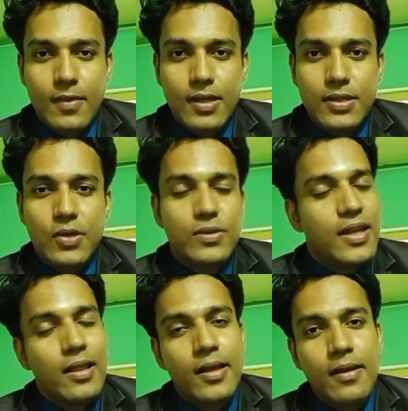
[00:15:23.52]
So till
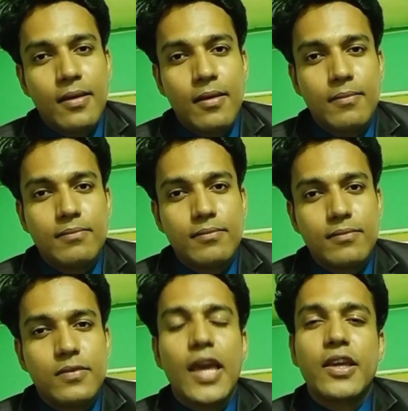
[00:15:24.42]
then,
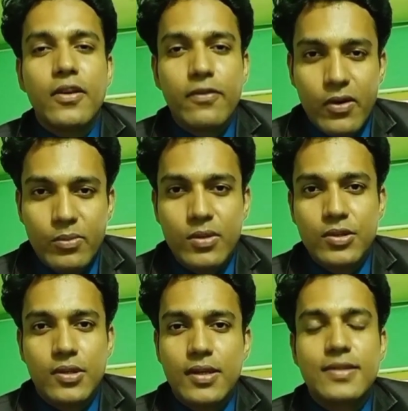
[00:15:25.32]
thank you very much.
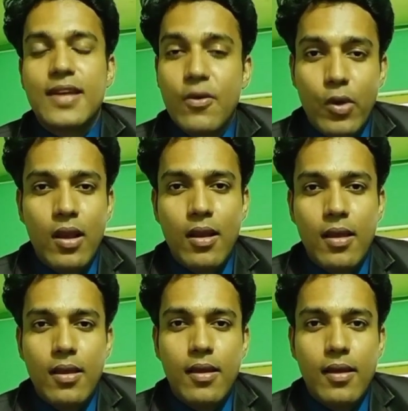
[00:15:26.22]
Stay well.
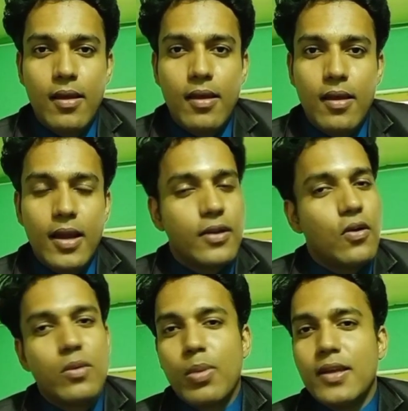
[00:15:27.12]
and
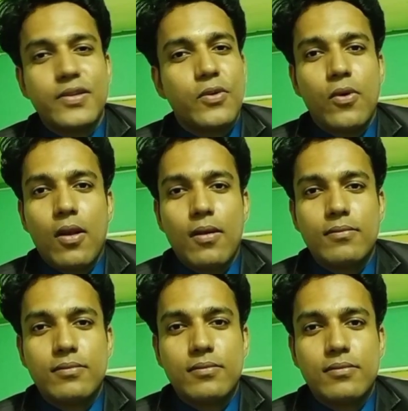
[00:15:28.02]
God bless you all.
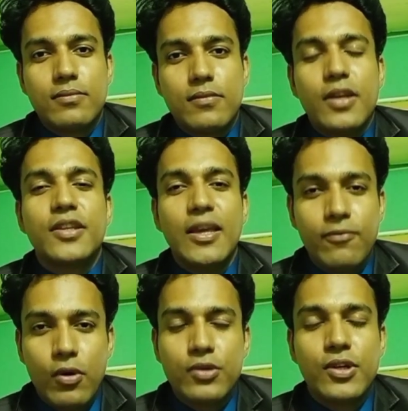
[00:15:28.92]
And keep
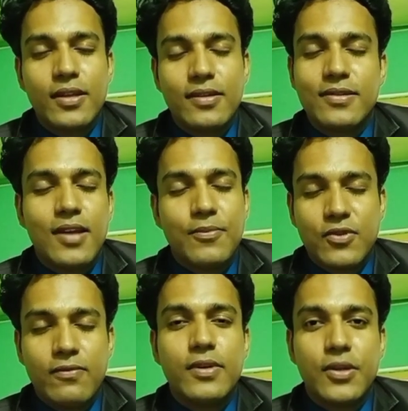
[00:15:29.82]
watching these types of
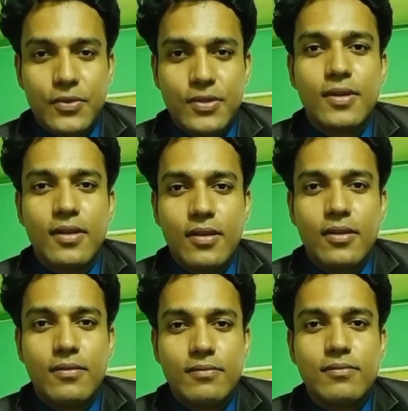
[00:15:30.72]
videos.
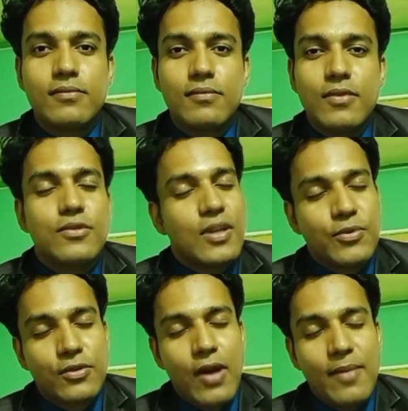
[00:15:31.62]

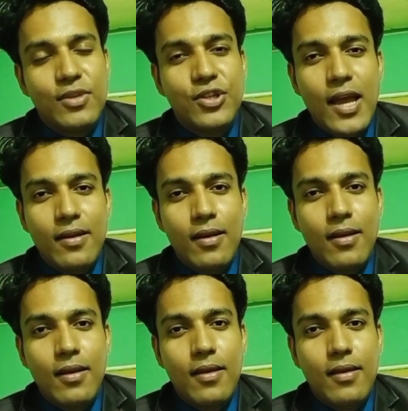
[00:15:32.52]
Subscribe the channel
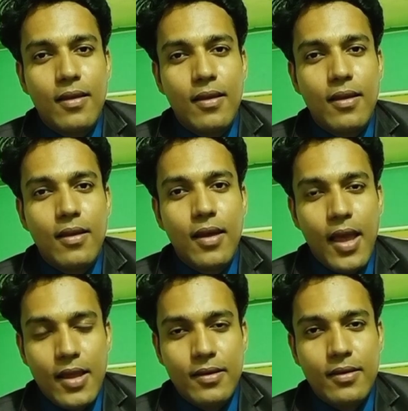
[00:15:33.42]

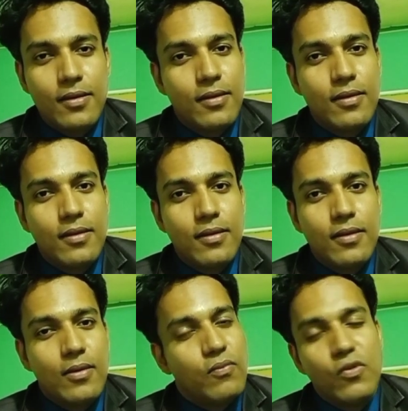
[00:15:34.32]
and
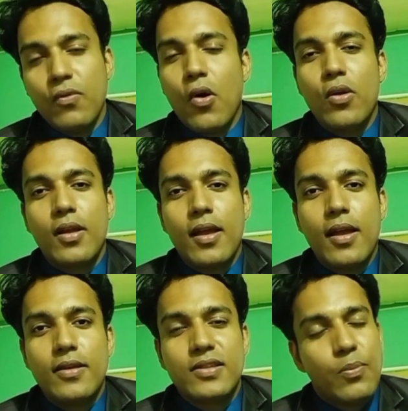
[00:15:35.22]
move on,
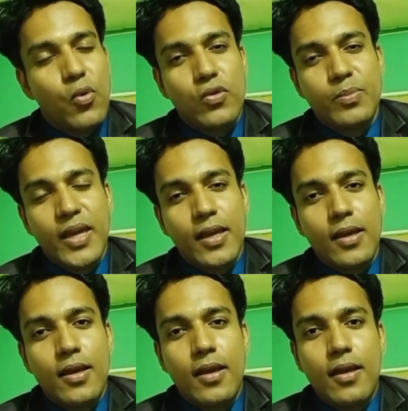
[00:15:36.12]
support me
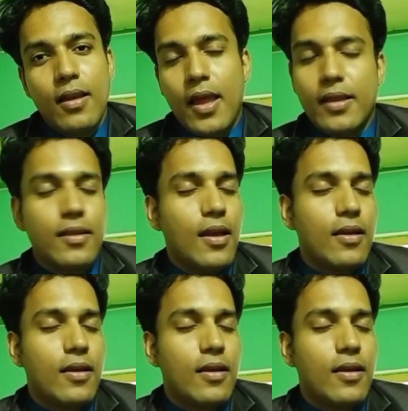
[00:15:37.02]
like that.